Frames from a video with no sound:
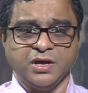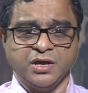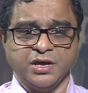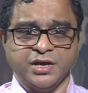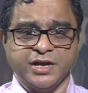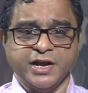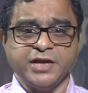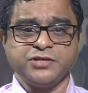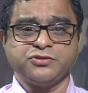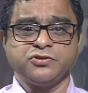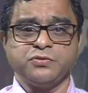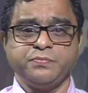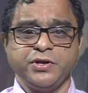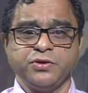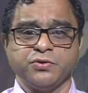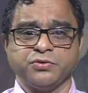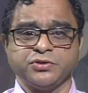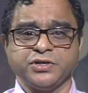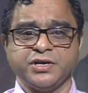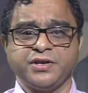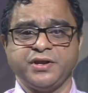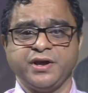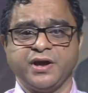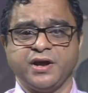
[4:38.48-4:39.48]
It should be
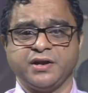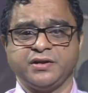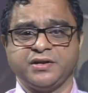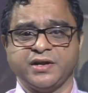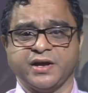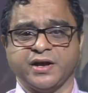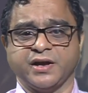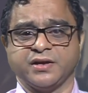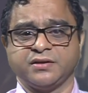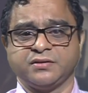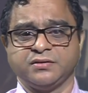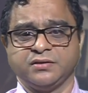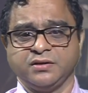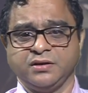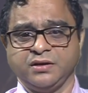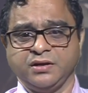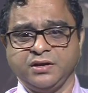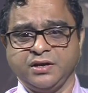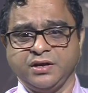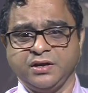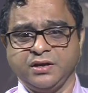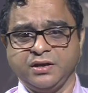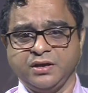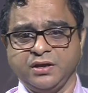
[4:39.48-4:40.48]
noted here that
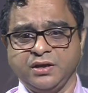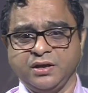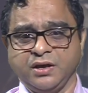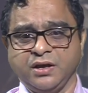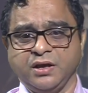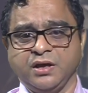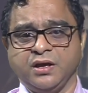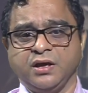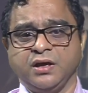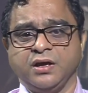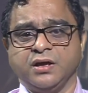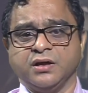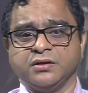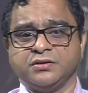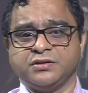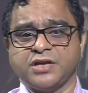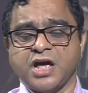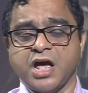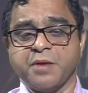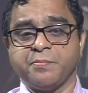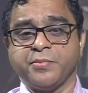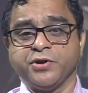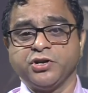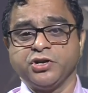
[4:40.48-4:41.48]

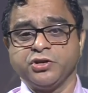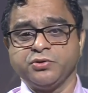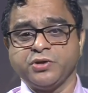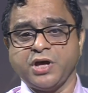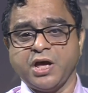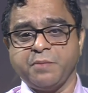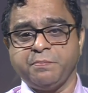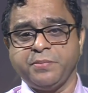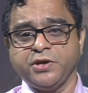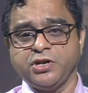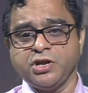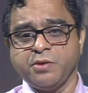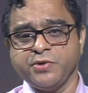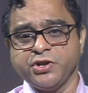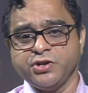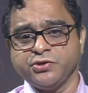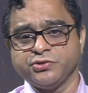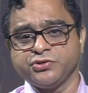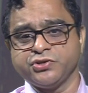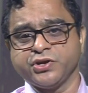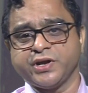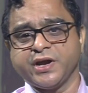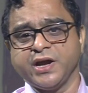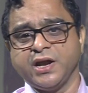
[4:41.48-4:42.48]
the
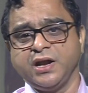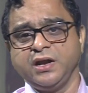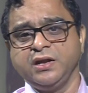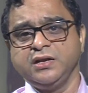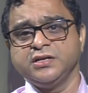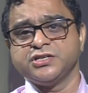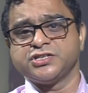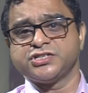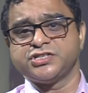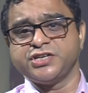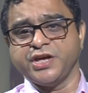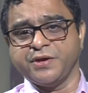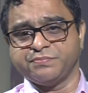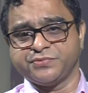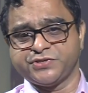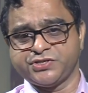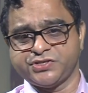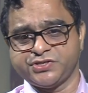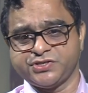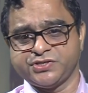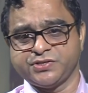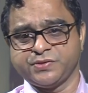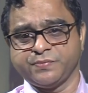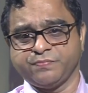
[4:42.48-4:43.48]
epidemiological
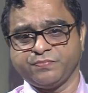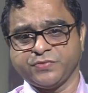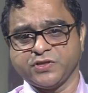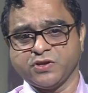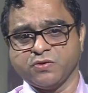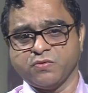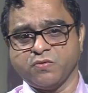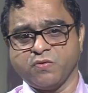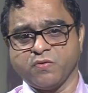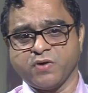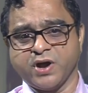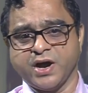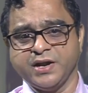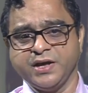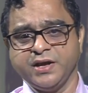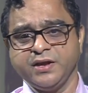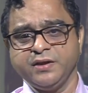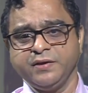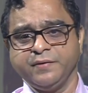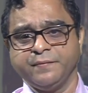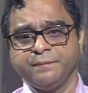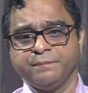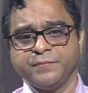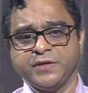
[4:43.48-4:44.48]
shifts
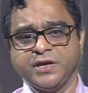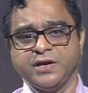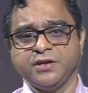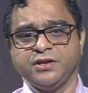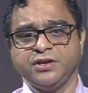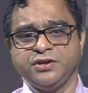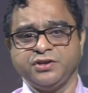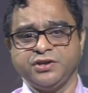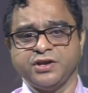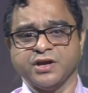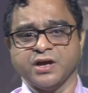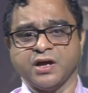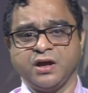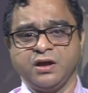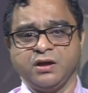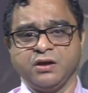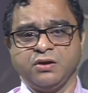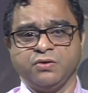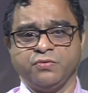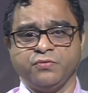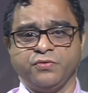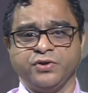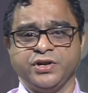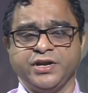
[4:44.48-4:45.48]
occurring in India
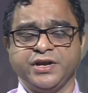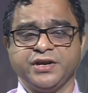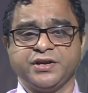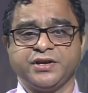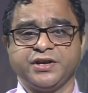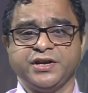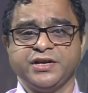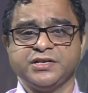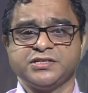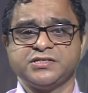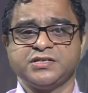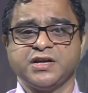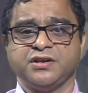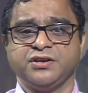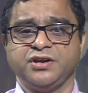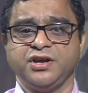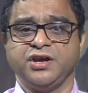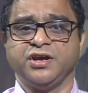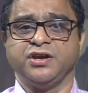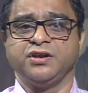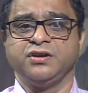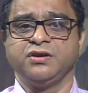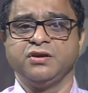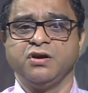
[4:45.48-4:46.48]
will increase the
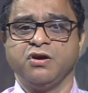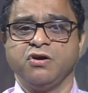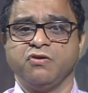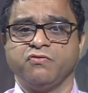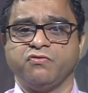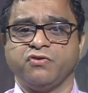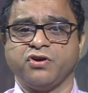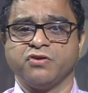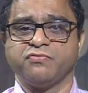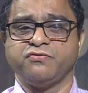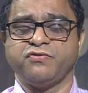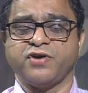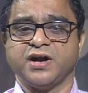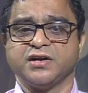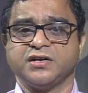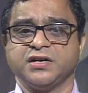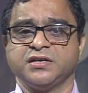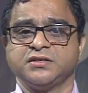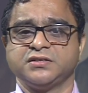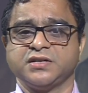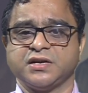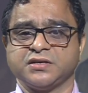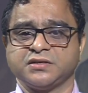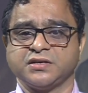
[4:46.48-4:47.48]
need for further
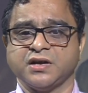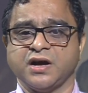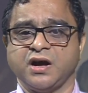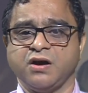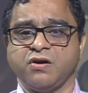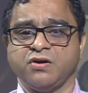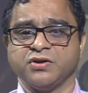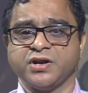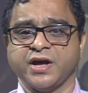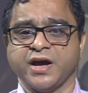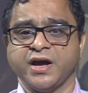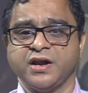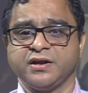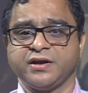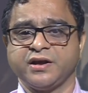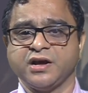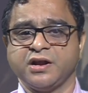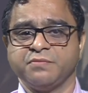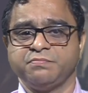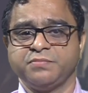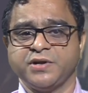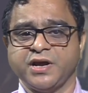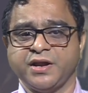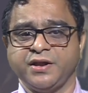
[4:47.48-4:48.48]
data on
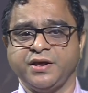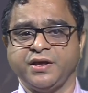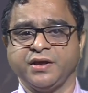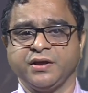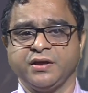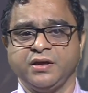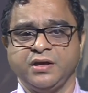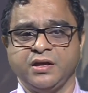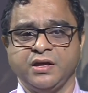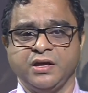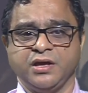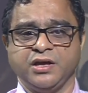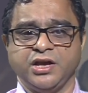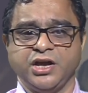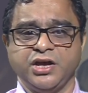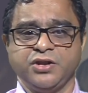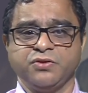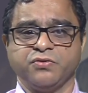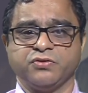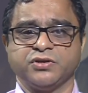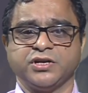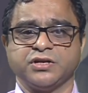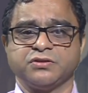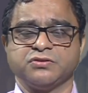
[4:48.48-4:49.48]
healthcare planning in
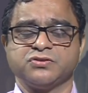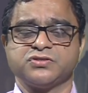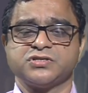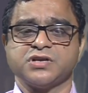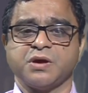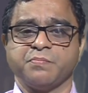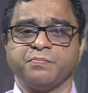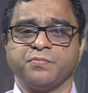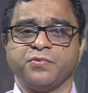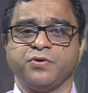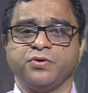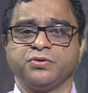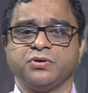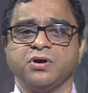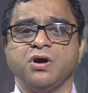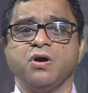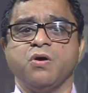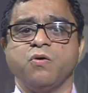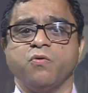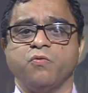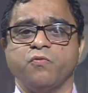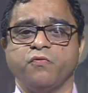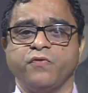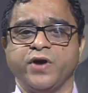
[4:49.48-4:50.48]
order to support
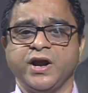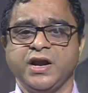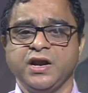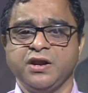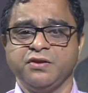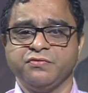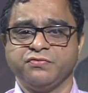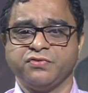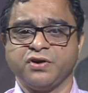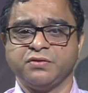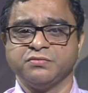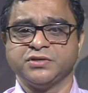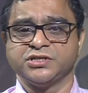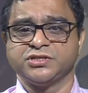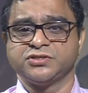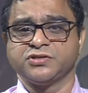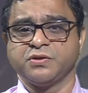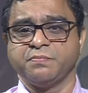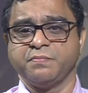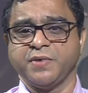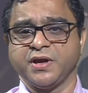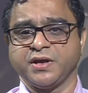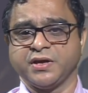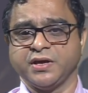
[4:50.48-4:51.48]
well-informed
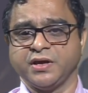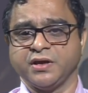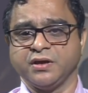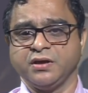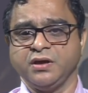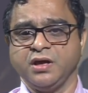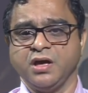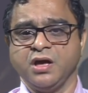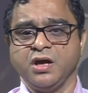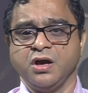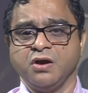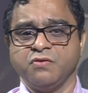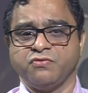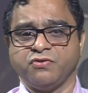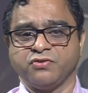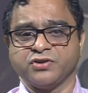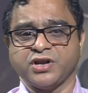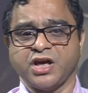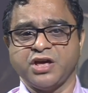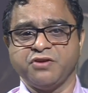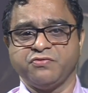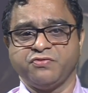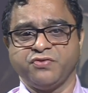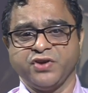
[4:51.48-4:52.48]
decision-making for
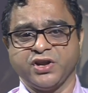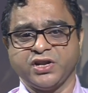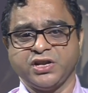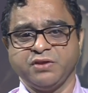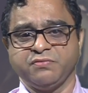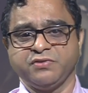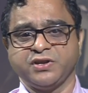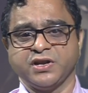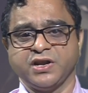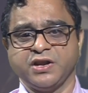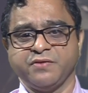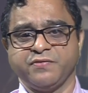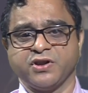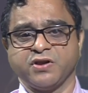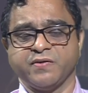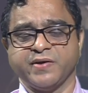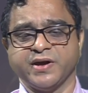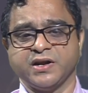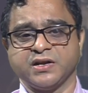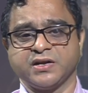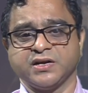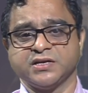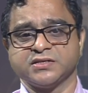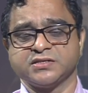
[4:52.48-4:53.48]
the effective delivery of
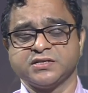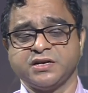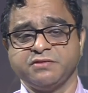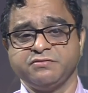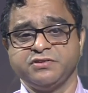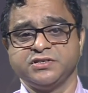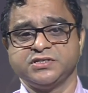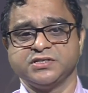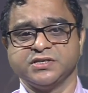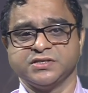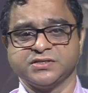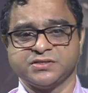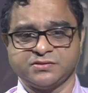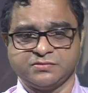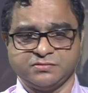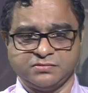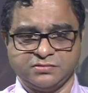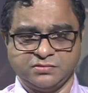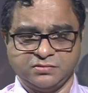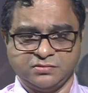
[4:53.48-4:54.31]
healthcare services.